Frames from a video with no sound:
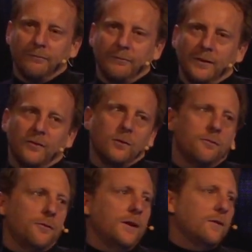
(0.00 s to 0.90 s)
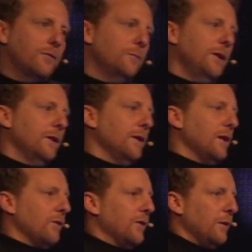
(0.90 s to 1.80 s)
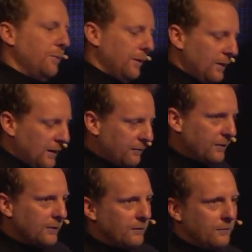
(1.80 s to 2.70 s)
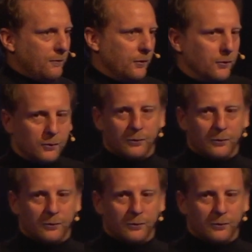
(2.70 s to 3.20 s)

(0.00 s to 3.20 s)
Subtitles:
It's so freeing for me to not sit up here and have to do,